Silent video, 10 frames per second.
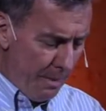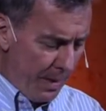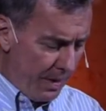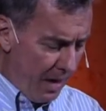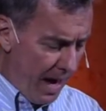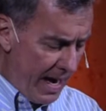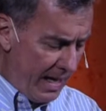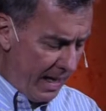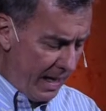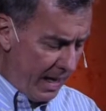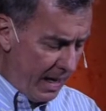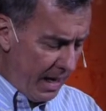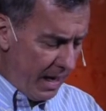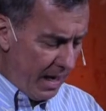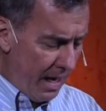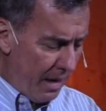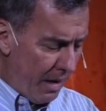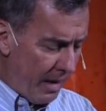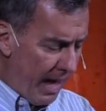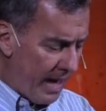but they're hiding
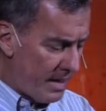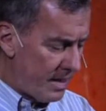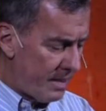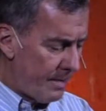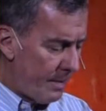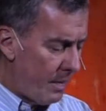nonetheless.